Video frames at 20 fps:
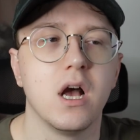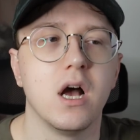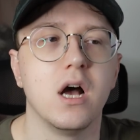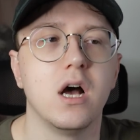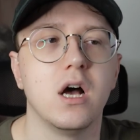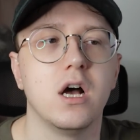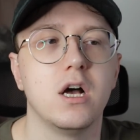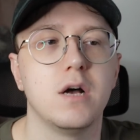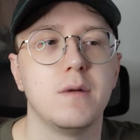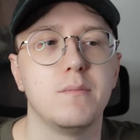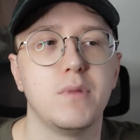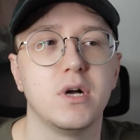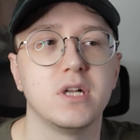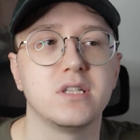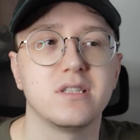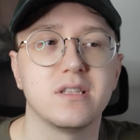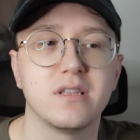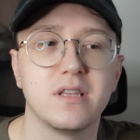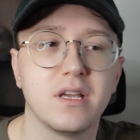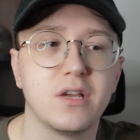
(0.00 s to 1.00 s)

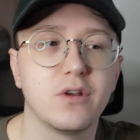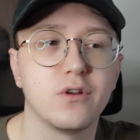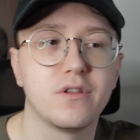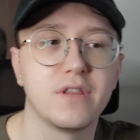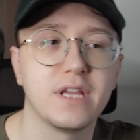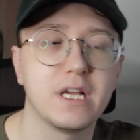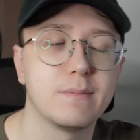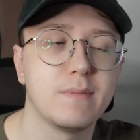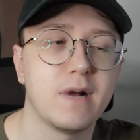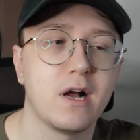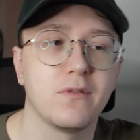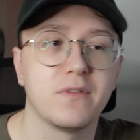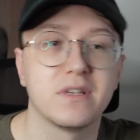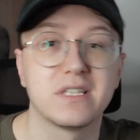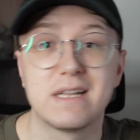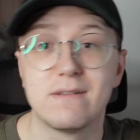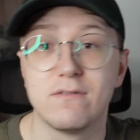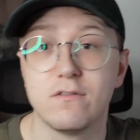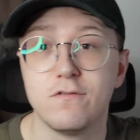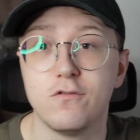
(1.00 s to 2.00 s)
but the good thing about
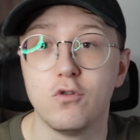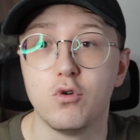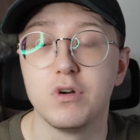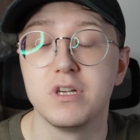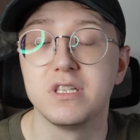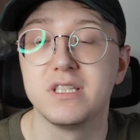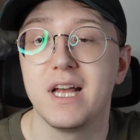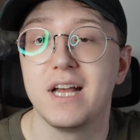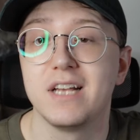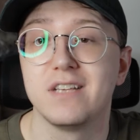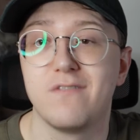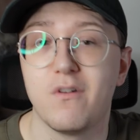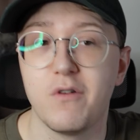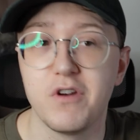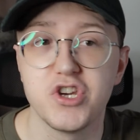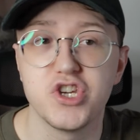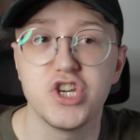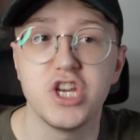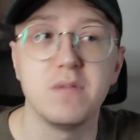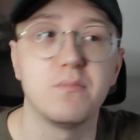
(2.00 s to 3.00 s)
this level 4 is that it's
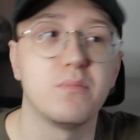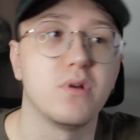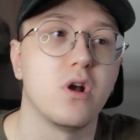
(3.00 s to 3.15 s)
very cheap.